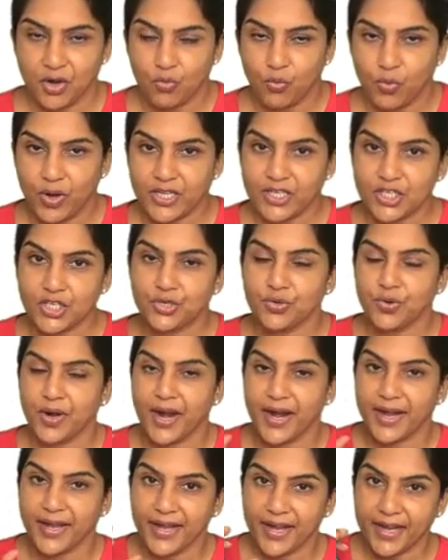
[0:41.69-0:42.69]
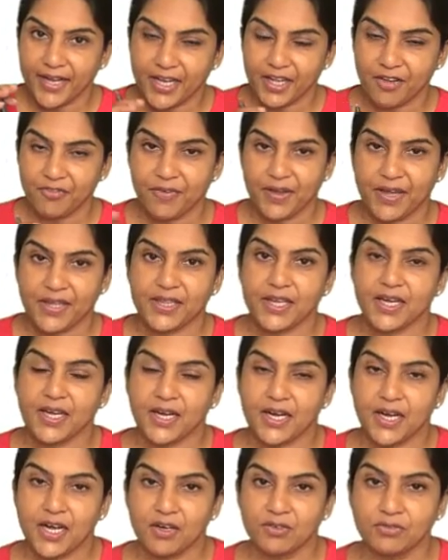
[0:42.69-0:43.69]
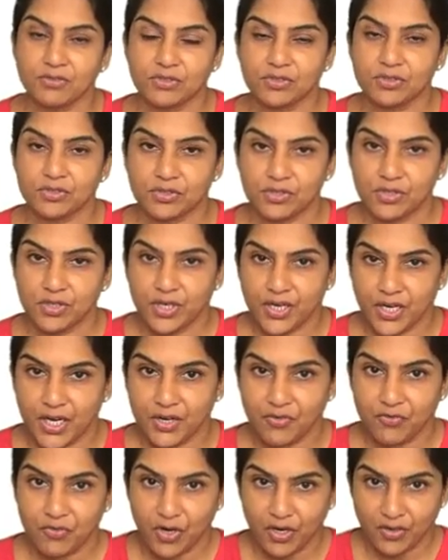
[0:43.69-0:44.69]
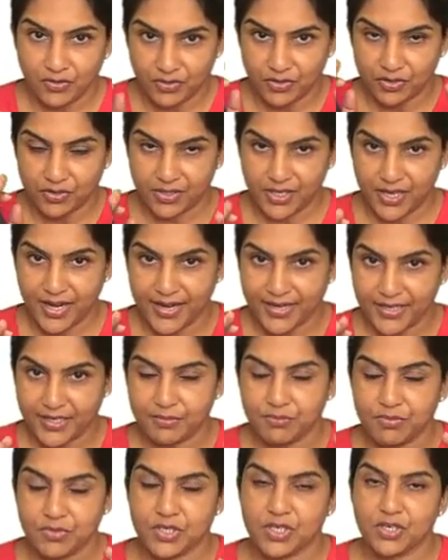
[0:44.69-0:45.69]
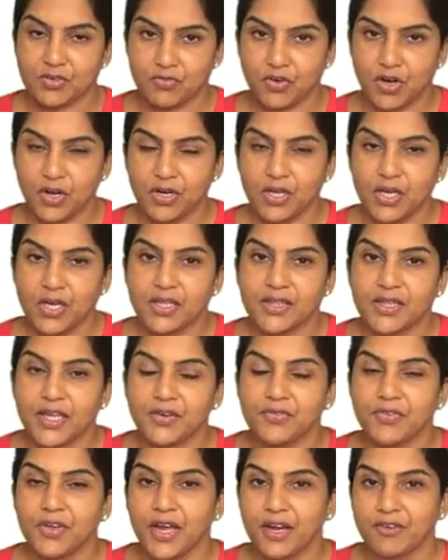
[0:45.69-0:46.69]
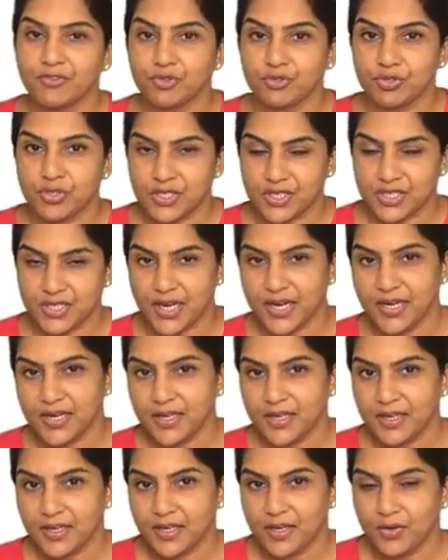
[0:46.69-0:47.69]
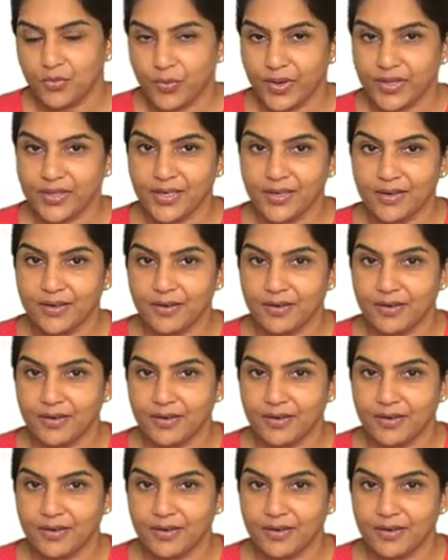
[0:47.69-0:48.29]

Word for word: Once you identify the accounts involved, the items involved, then we have to decide whether